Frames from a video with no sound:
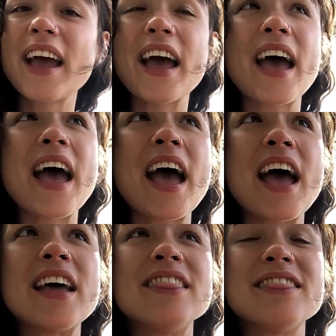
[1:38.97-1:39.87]

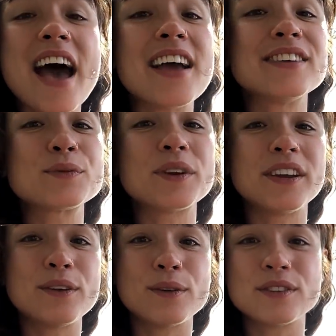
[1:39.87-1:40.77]
and that is when
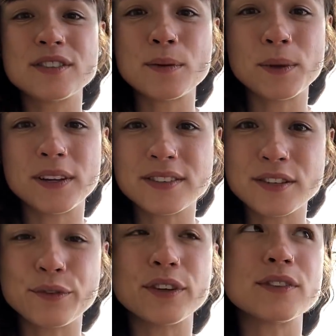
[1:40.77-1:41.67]
I noticed the biggest
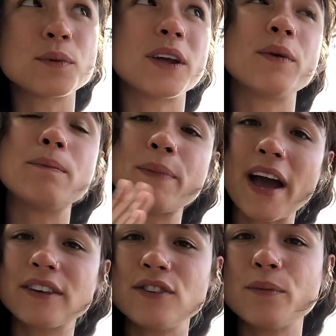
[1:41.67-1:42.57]
difference, when I went
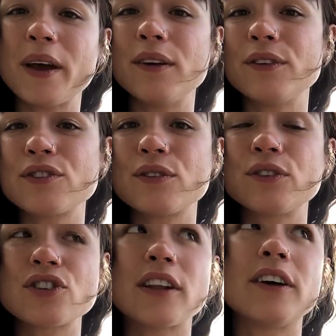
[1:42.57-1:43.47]
back to my
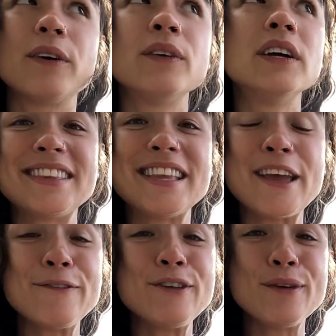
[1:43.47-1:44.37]
original cello.
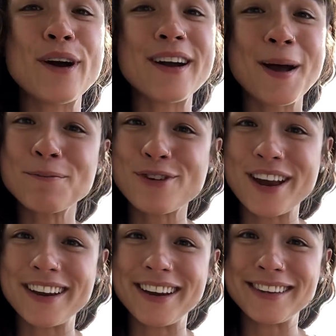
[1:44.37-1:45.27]
If you are
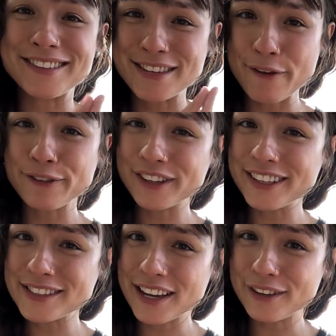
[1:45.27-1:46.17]
upgrading,
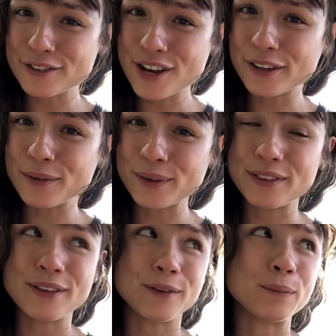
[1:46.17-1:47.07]
definitely take your cello
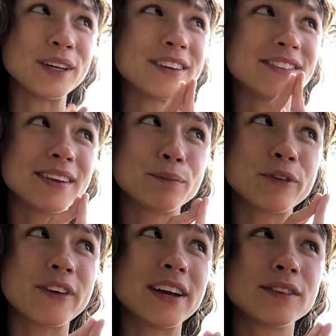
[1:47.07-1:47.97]
with you, because it
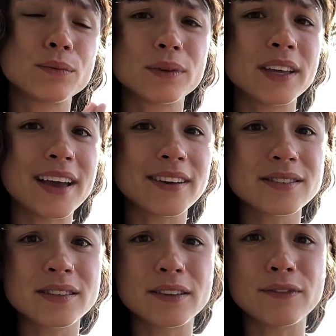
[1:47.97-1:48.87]
provides a really
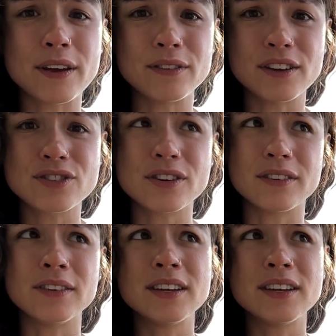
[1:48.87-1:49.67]
excellent foundation,